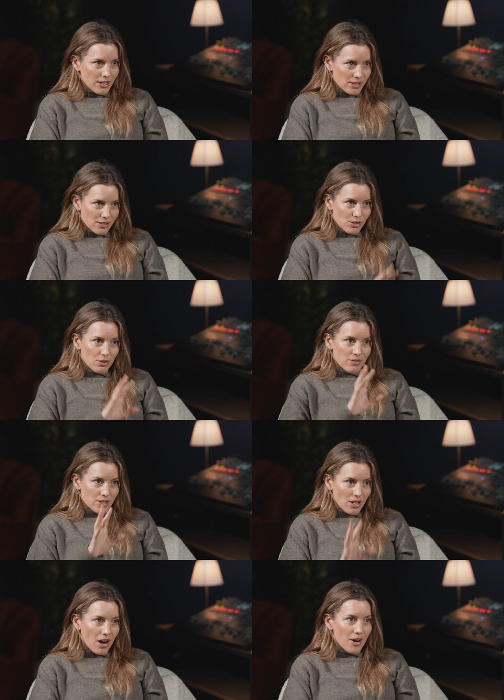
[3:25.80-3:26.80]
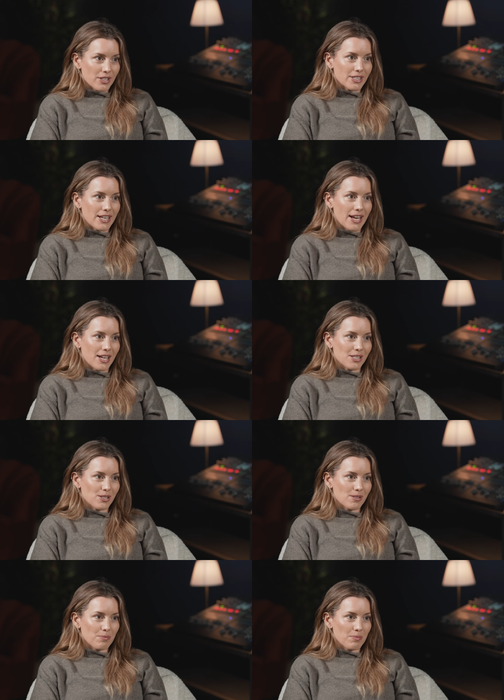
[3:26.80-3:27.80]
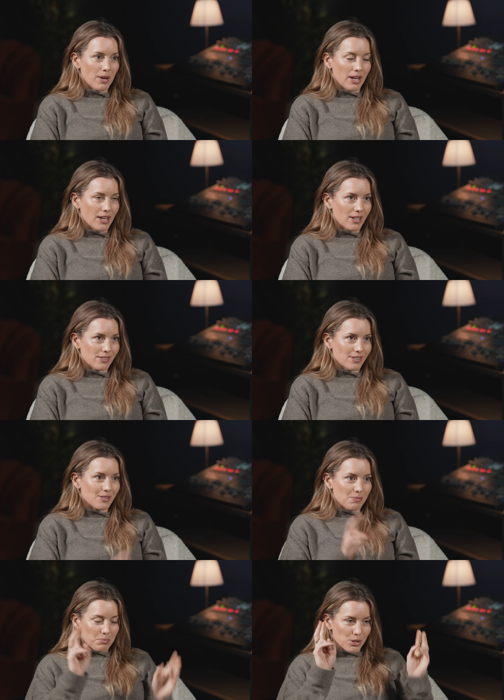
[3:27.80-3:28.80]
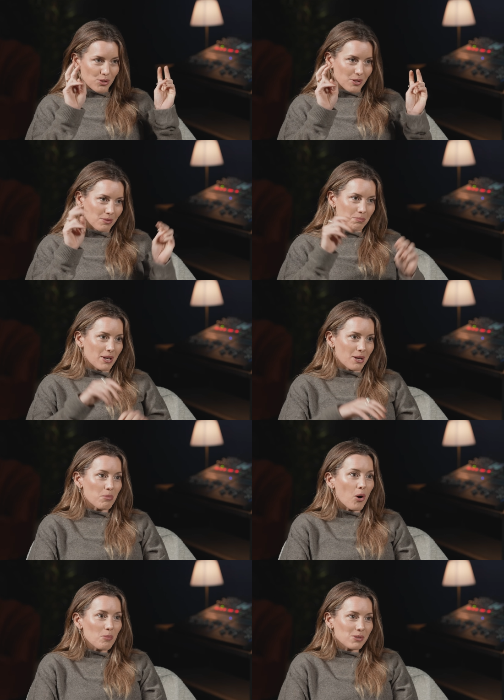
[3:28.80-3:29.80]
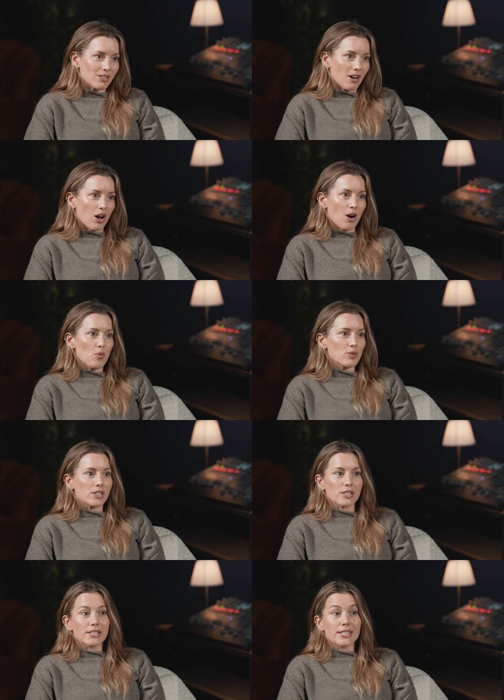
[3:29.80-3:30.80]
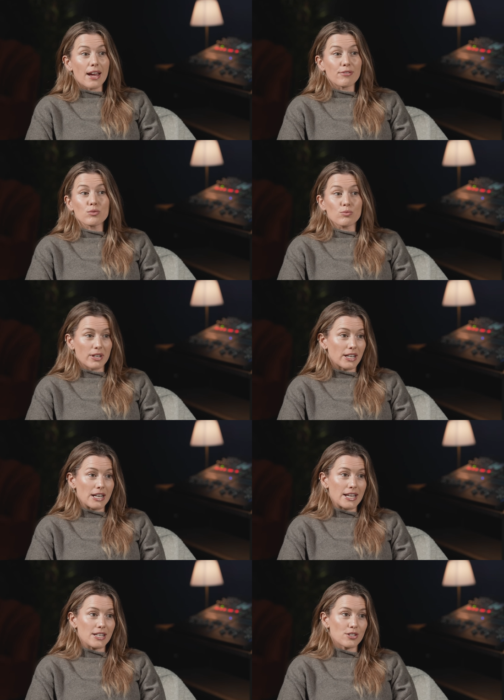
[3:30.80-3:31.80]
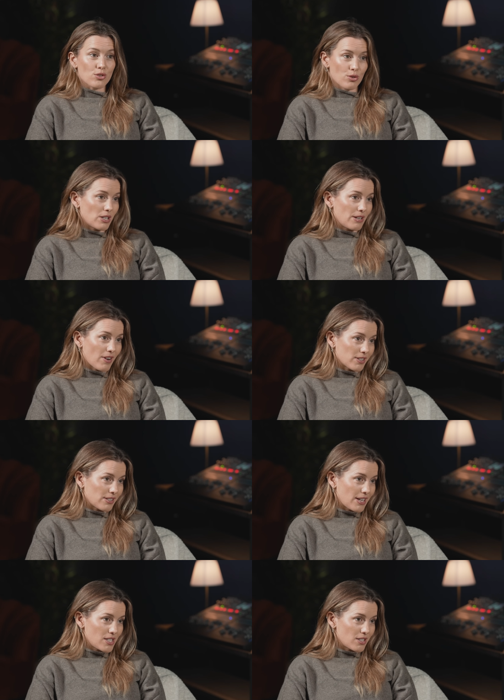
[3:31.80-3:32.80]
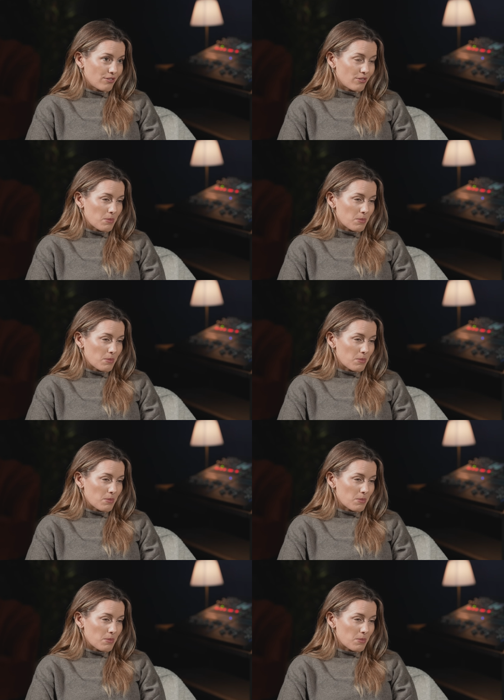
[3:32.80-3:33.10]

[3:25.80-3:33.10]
in its sort of entirety, as I guess pursuing being a pop star, just never really truly resonated for